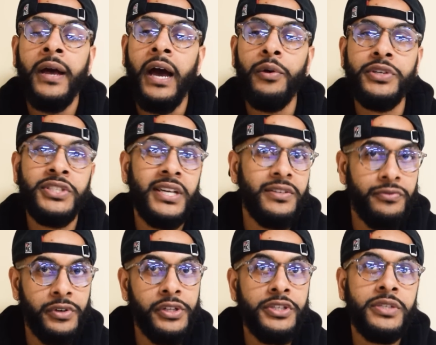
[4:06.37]
I would set
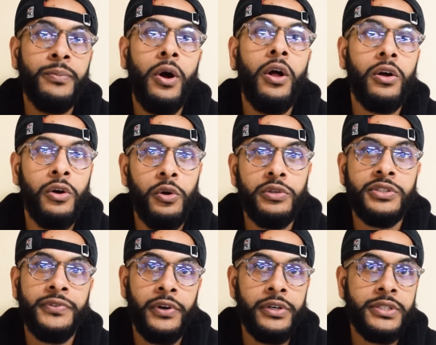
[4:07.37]
really small
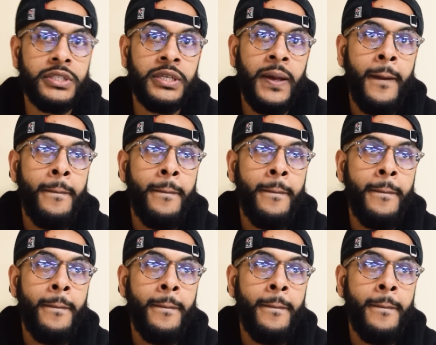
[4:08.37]
goals first,